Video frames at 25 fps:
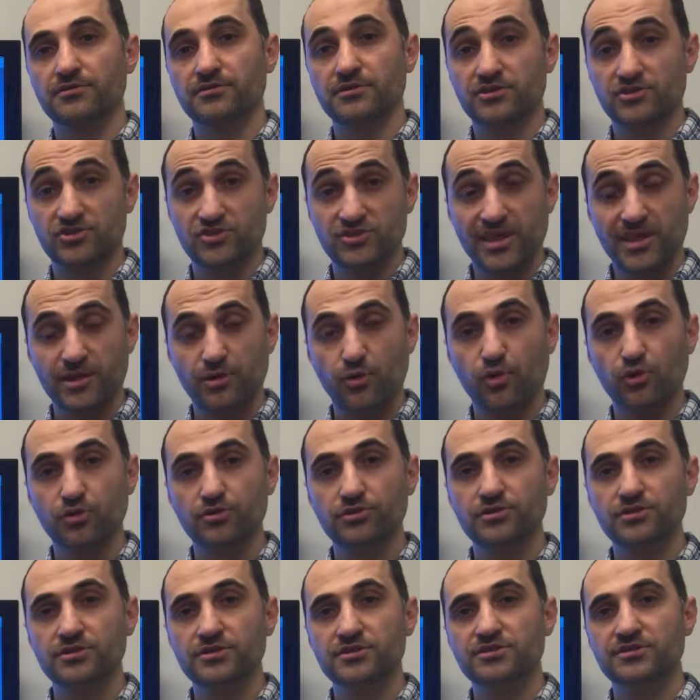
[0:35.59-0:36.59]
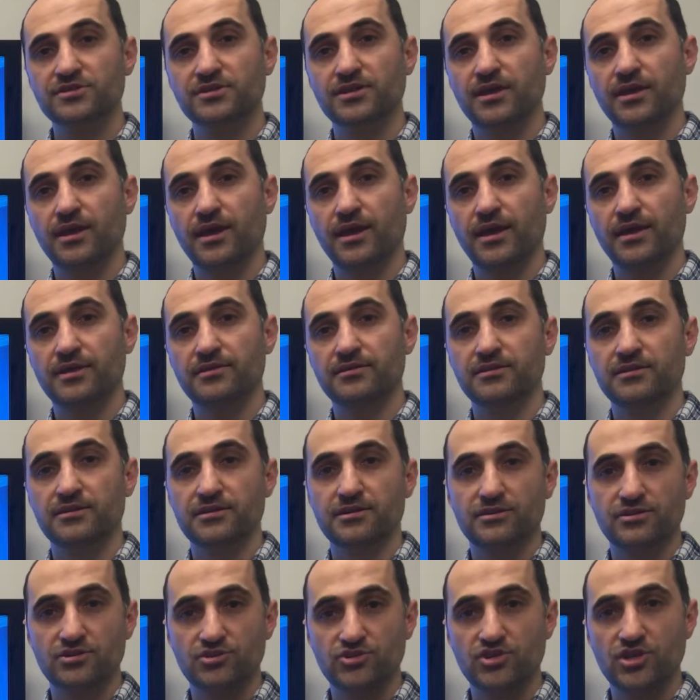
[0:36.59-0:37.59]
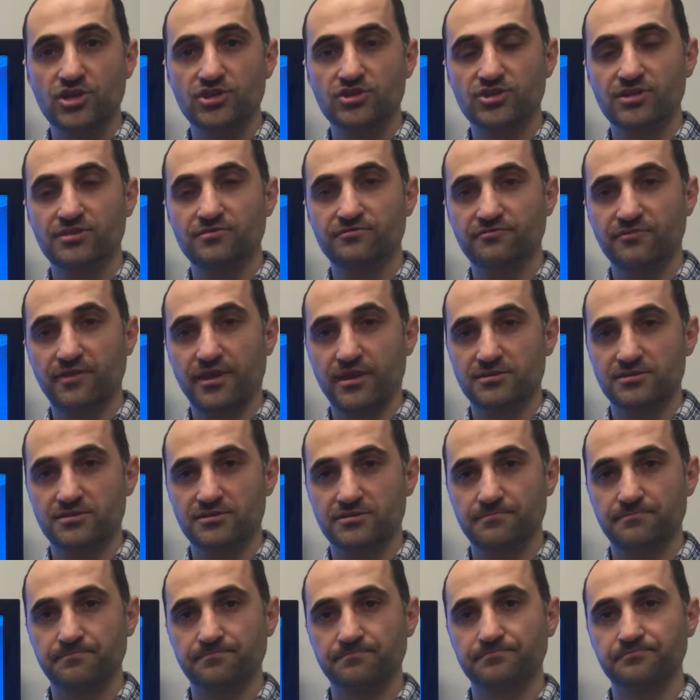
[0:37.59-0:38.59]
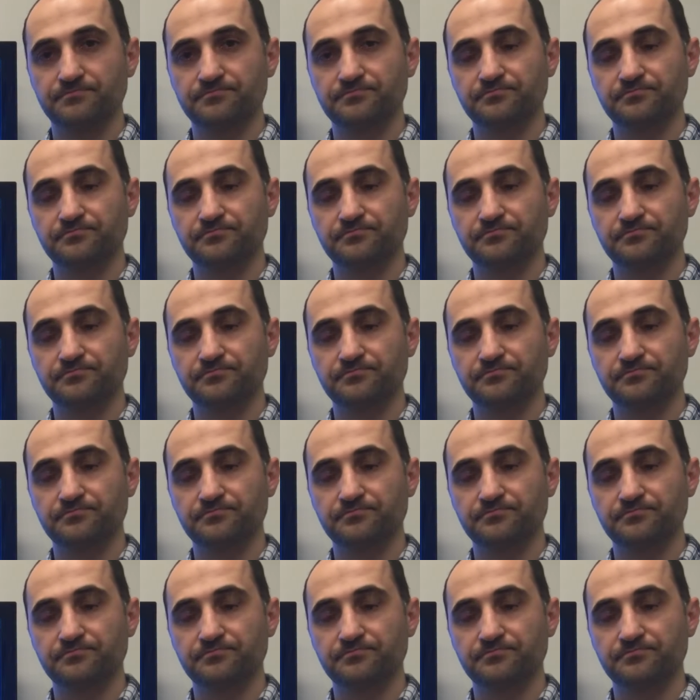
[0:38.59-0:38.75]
the stakeholders, and the initiation phase.